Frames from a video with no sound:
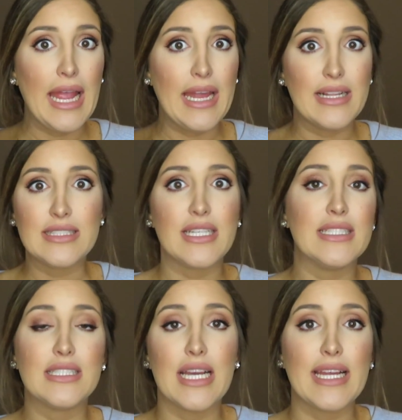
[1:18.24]
And in
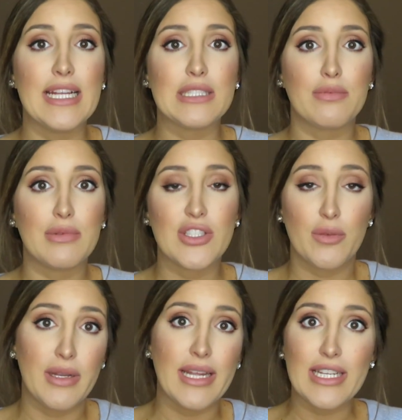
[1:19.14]
10 seconds, it
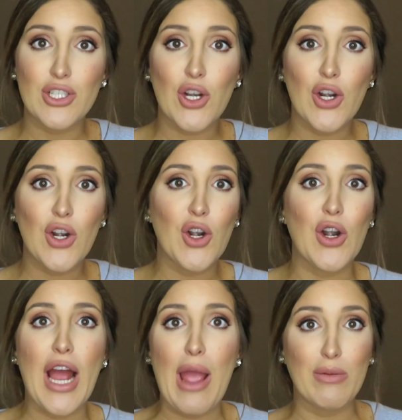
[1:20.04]
took me to get to her,
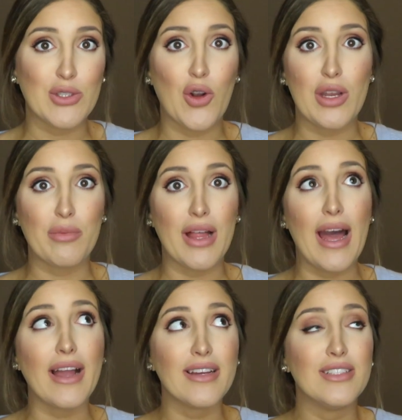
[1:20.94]
her eye was already
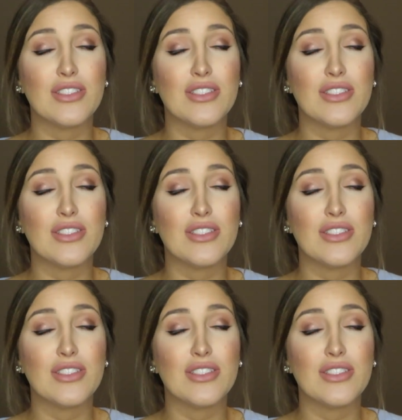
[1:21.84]
black.